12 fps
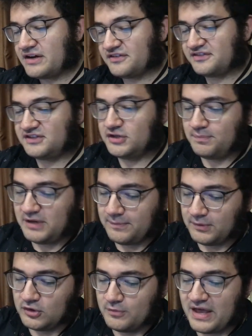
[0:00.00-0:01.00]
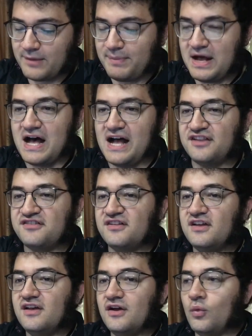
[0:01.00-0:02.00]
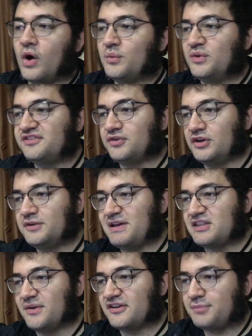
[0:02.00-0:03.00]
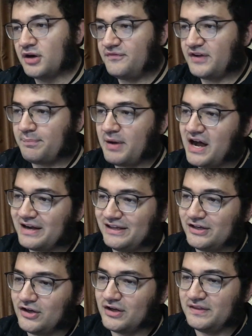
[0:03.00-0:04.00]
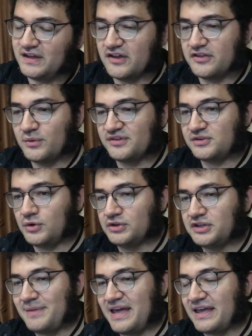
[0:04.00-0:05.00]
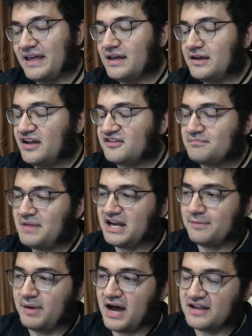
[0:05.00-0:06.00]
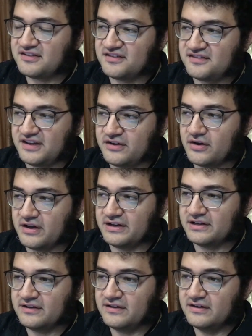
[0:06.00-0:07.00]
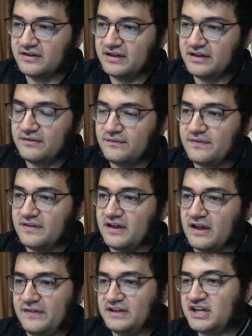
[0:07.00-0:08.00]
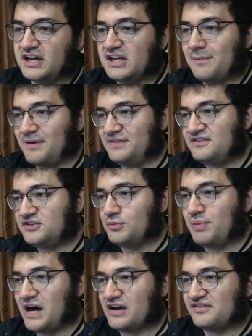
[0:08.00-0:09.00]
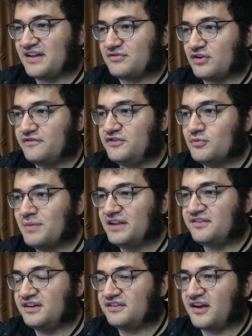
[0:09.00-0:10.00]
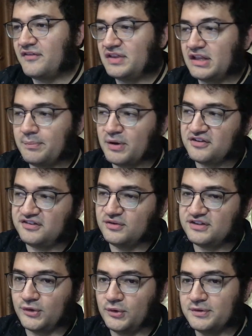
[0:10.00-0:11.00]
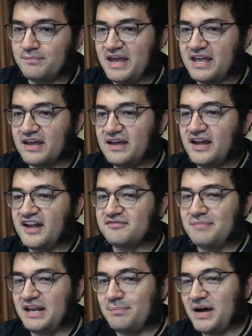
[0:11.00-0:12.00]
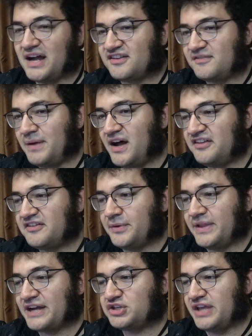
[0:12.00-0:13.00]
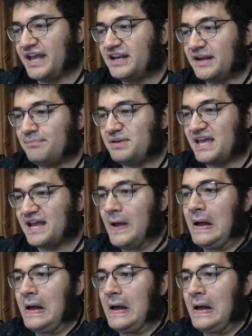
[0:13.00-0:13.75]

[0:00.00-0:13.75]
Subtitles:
Two people who make pots. One was told to make the most perfect pot he could, and the other was told to make as many pots as he could. And they checked up on these two potters after a few months and discovered that the person who was told to make as many pots as possible actually ended up being